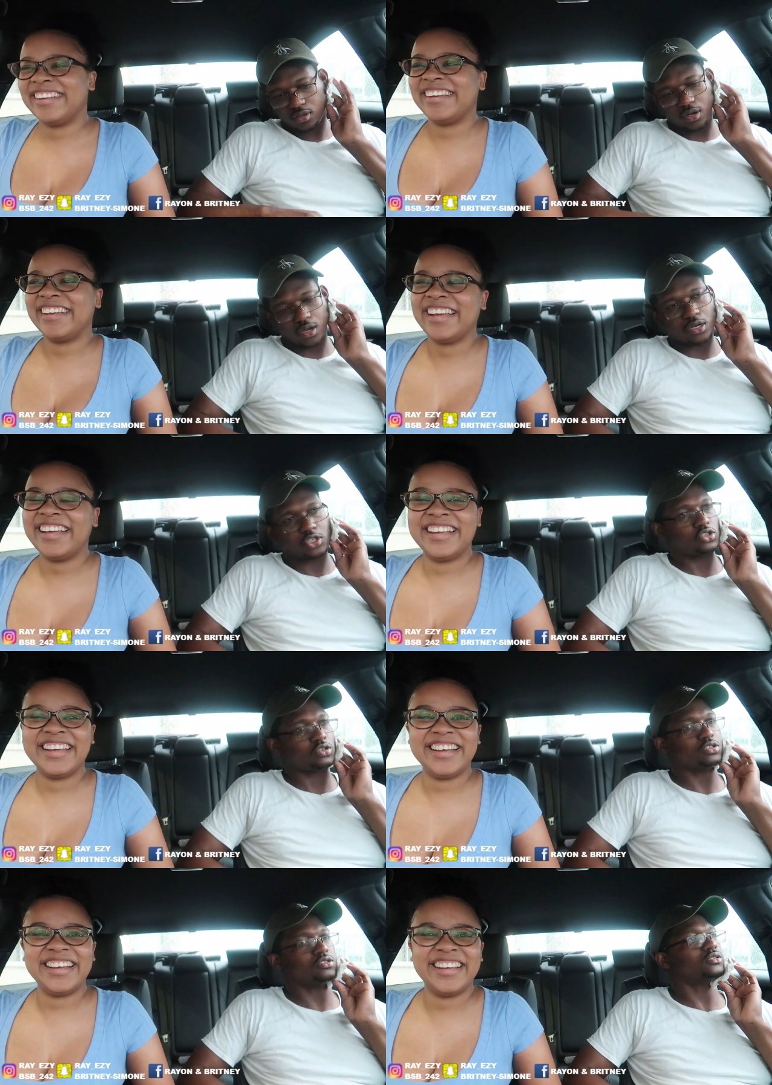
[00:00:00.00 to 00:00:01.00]
Speaker 1: And I got
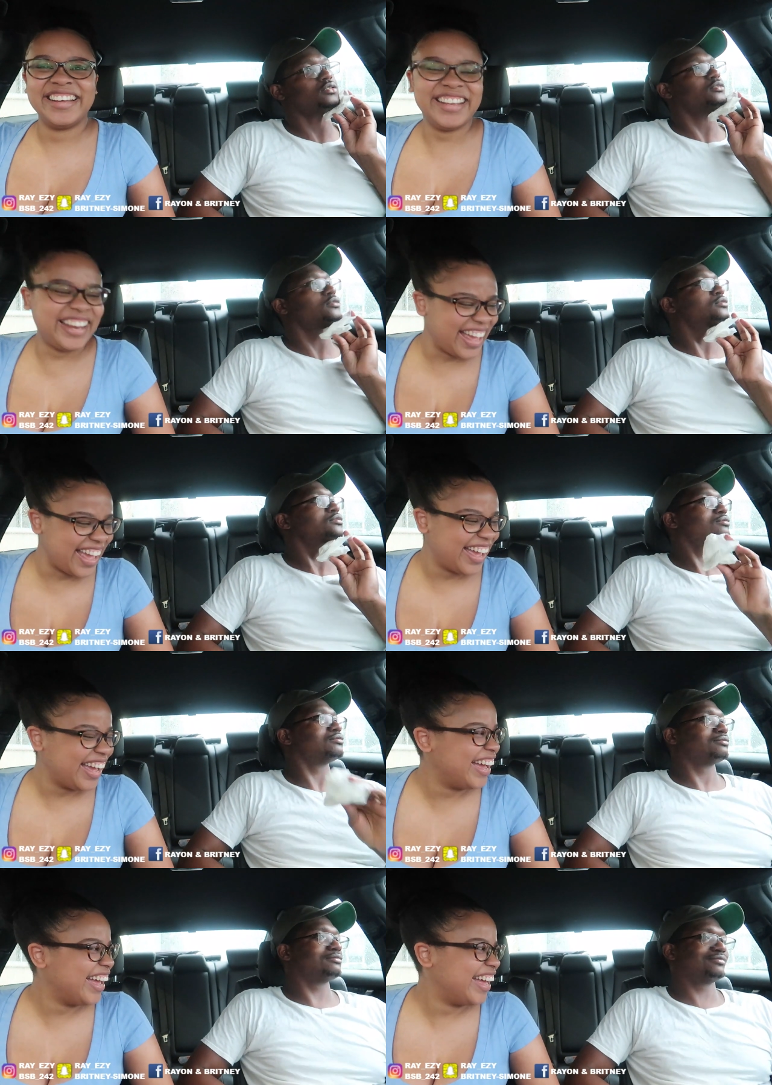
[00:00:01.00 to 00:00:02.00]
shorts on.
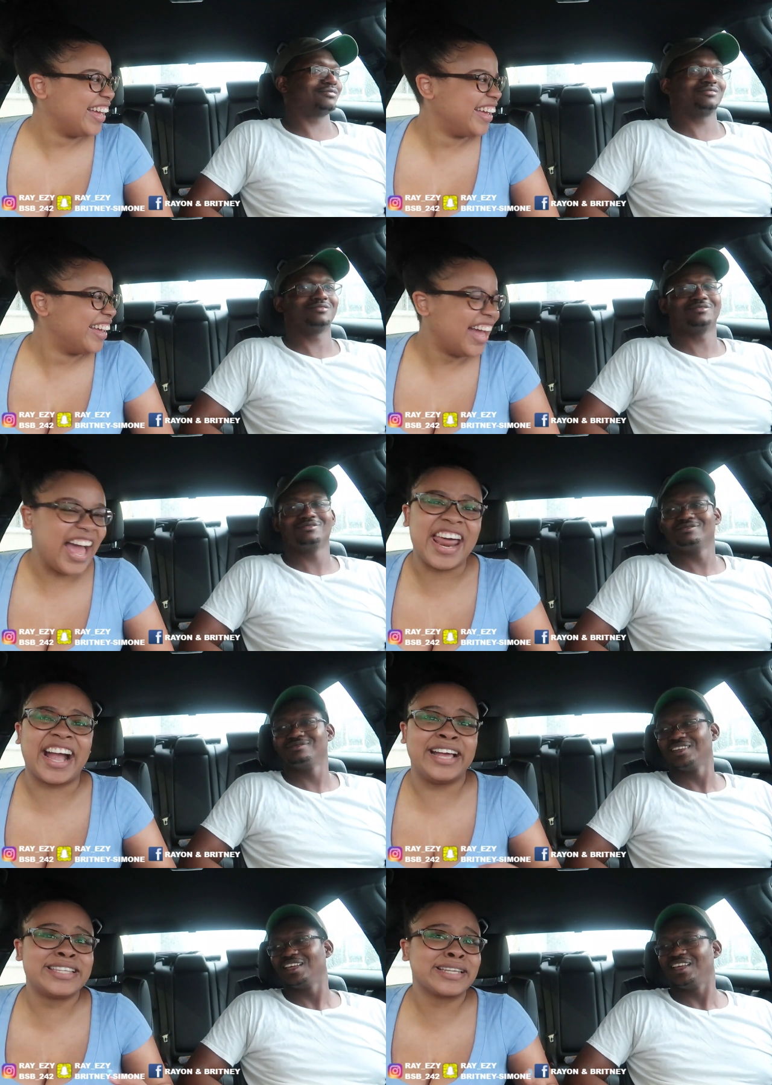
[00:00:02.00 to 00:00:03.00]

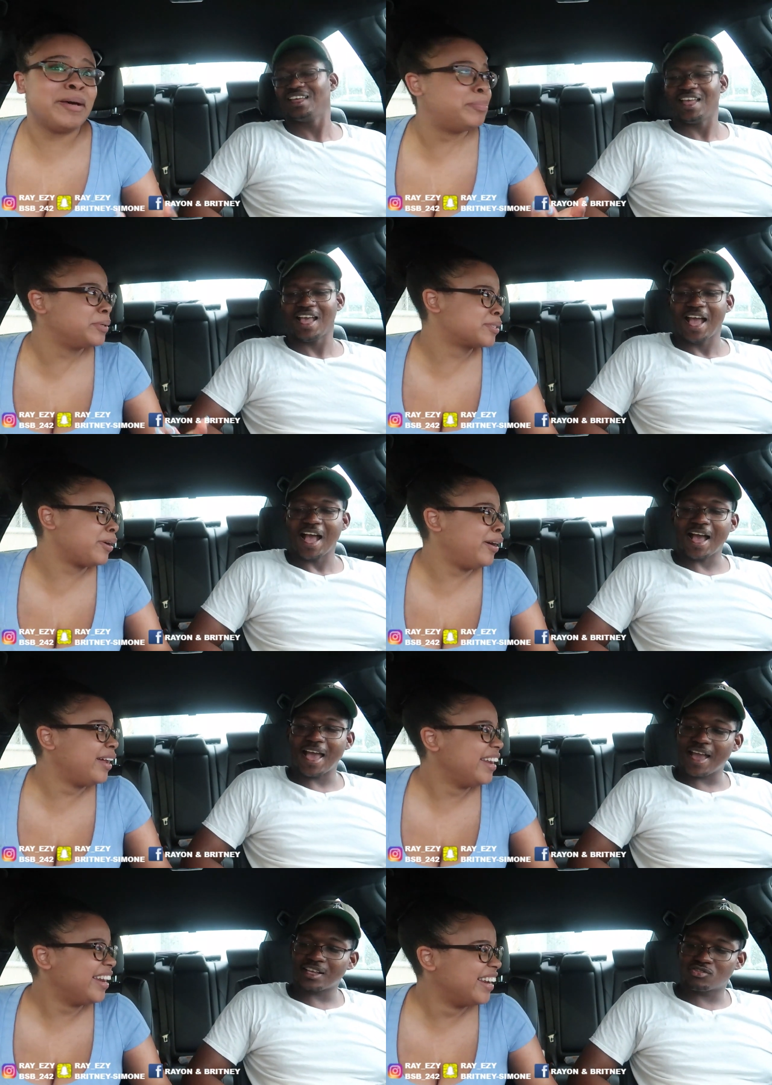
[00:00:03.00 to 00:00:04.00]
Speaker 2: And I got slippers on.
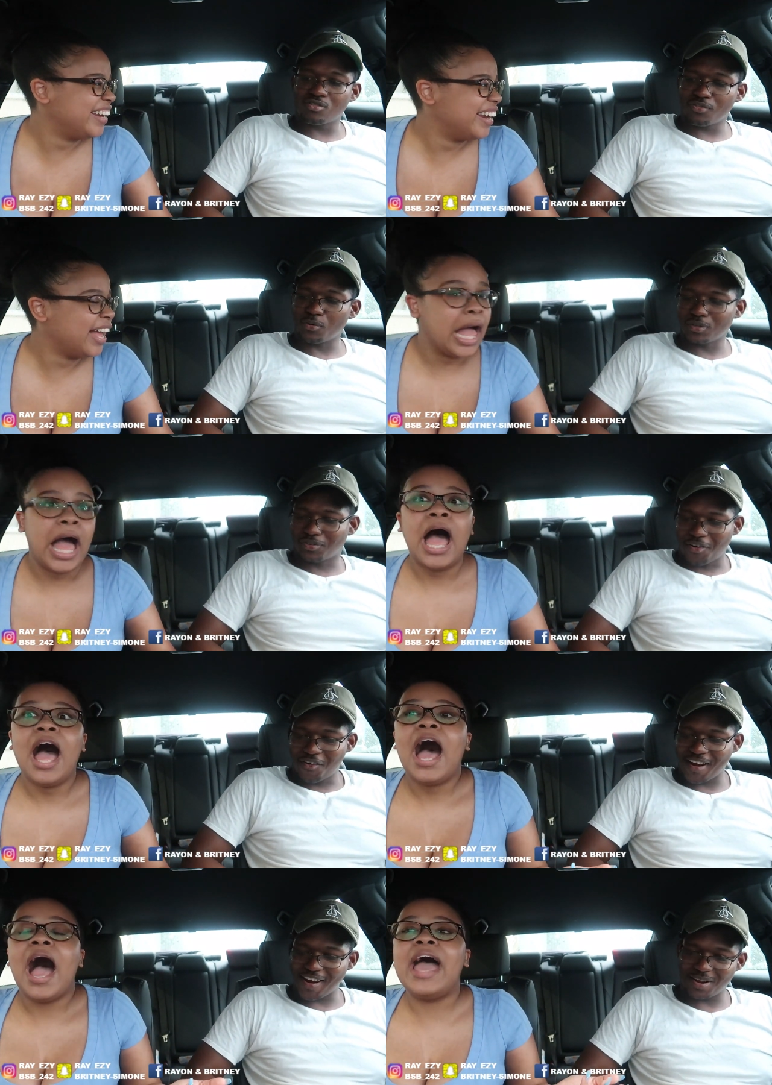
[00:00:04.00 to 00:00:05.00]
I
Speaker 1: asked you if it was
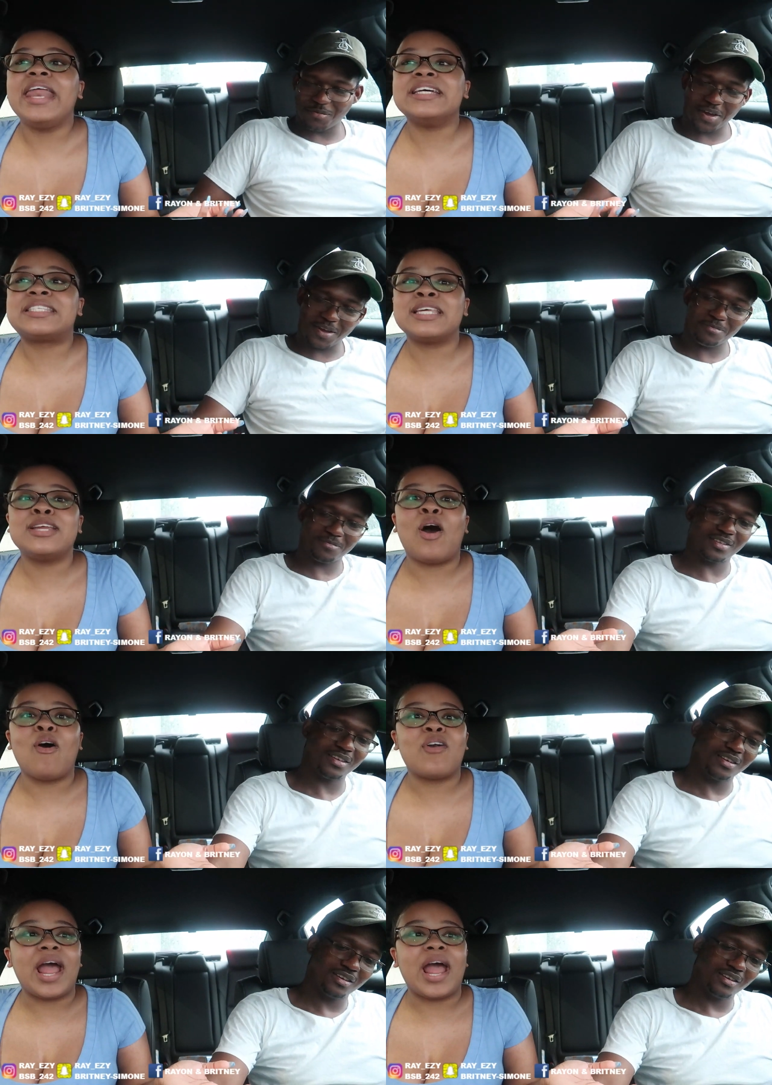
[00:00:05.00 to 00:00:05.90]
Speaker 2: raining. I didn't baby. see no